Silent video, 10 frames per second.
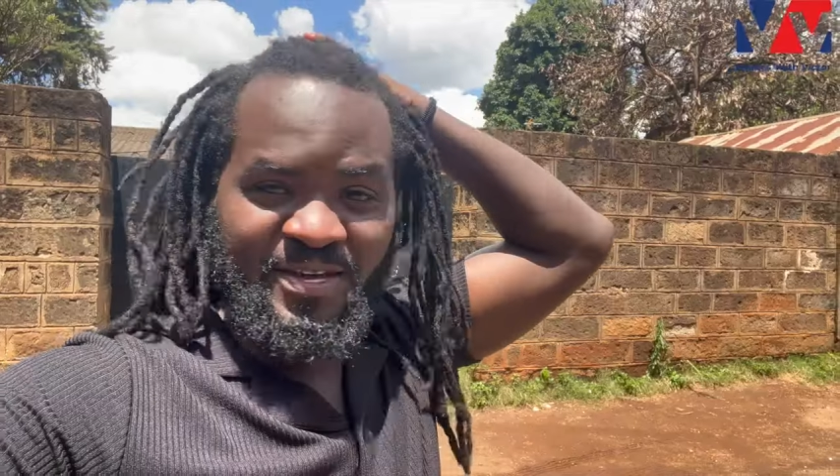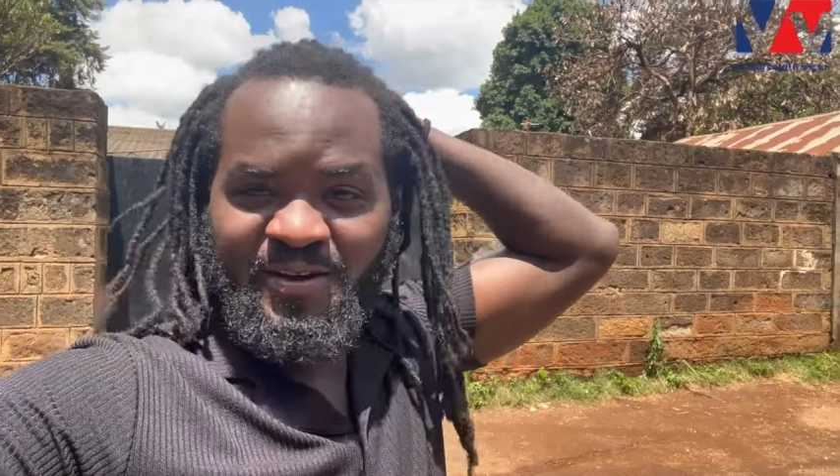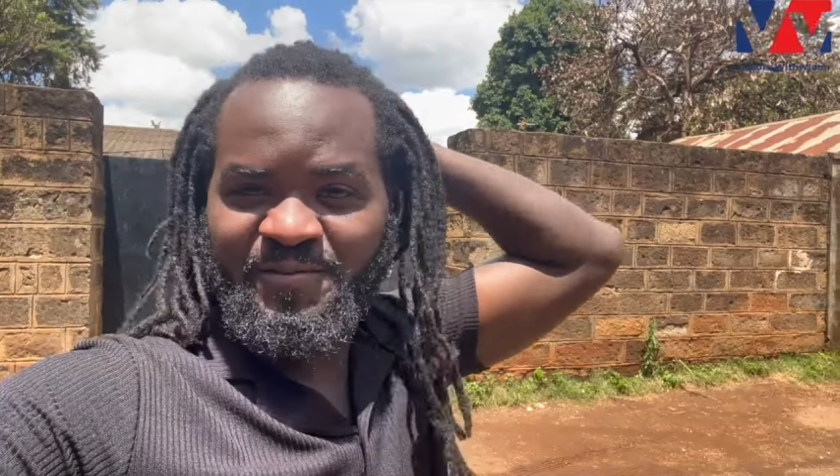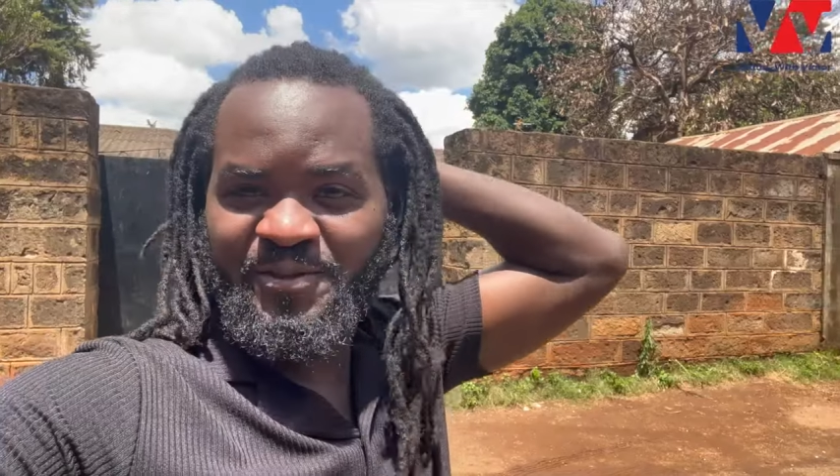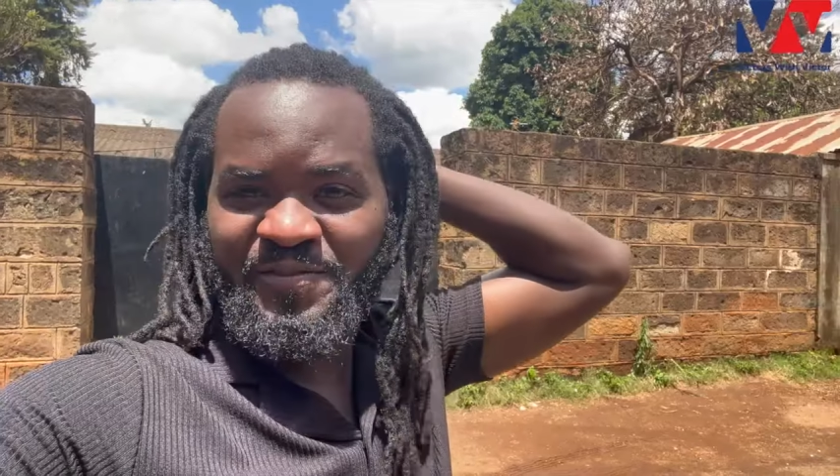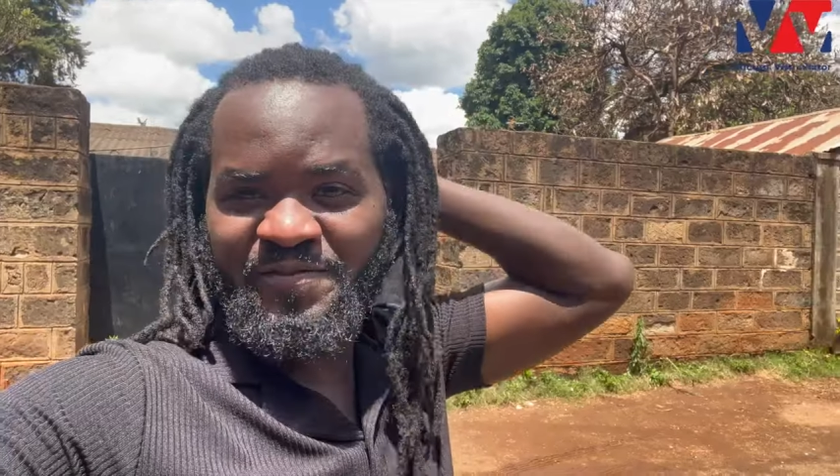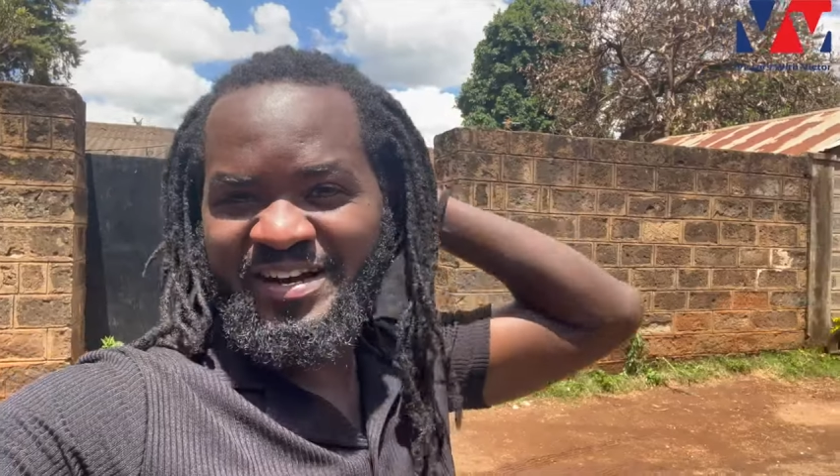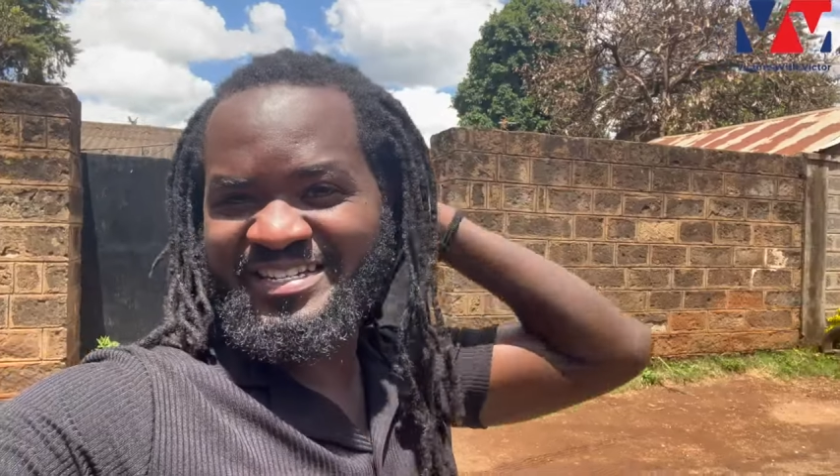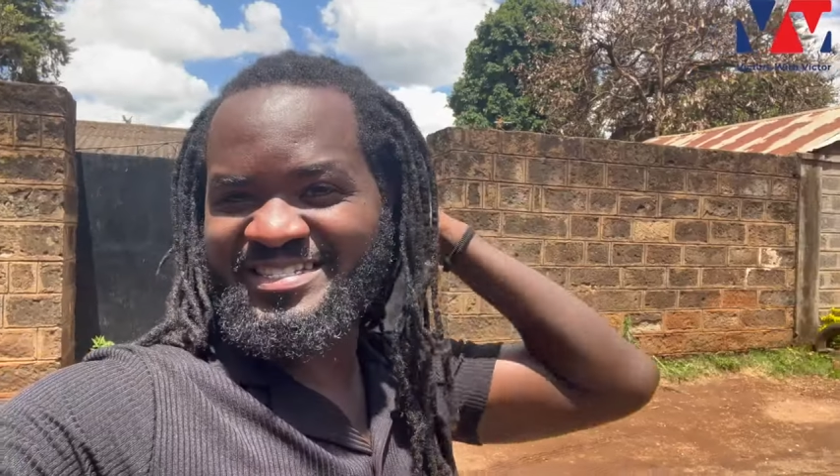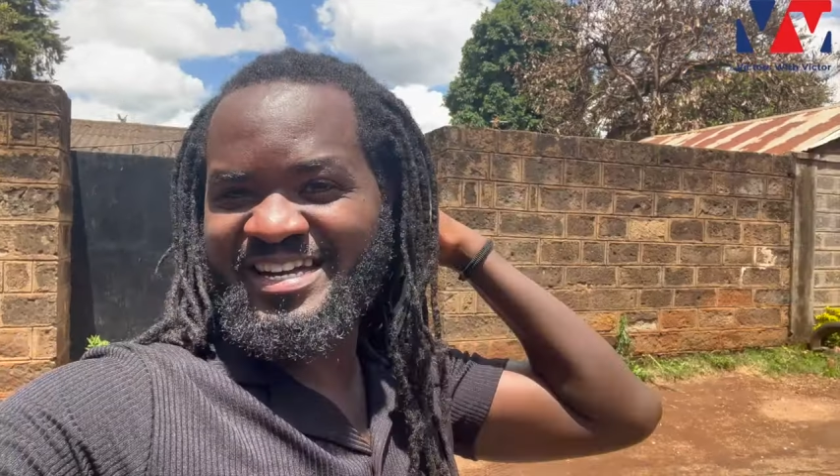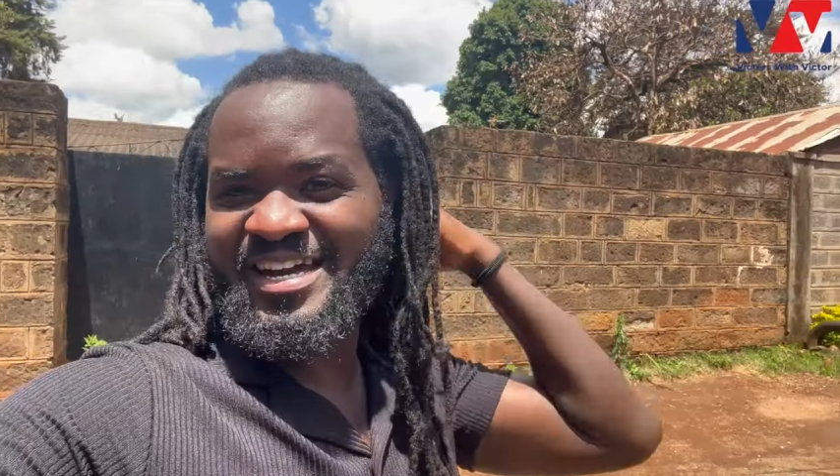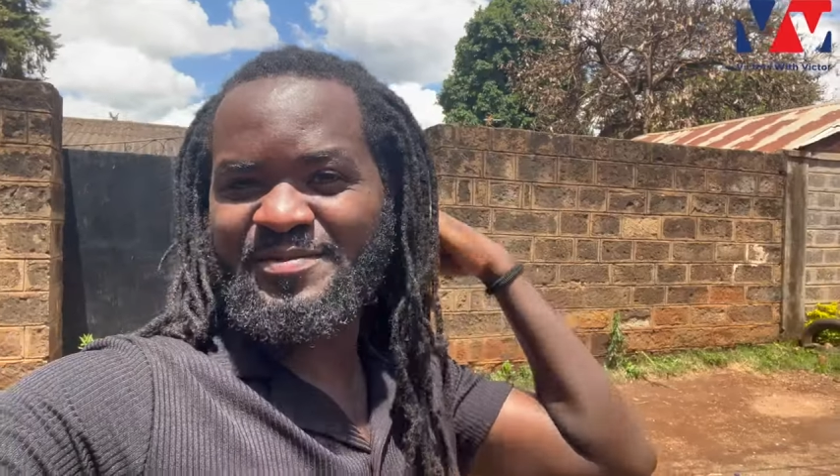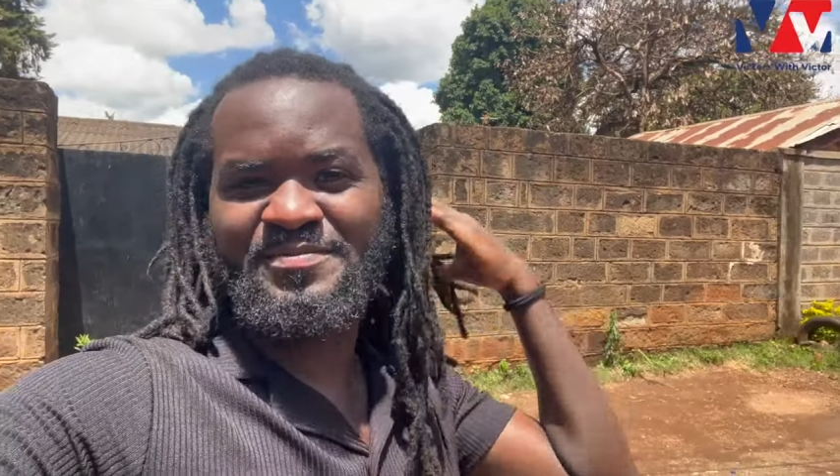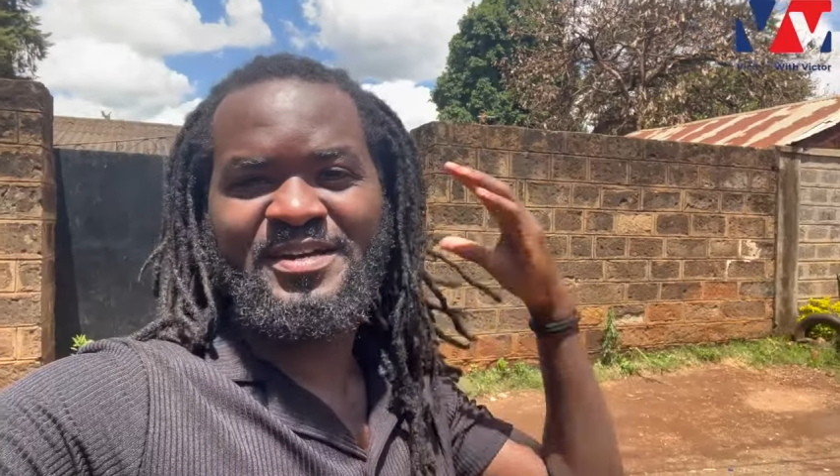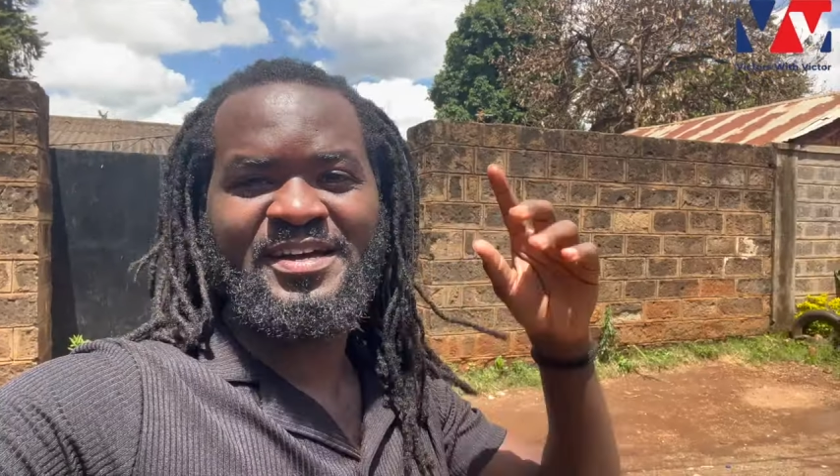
here for the first time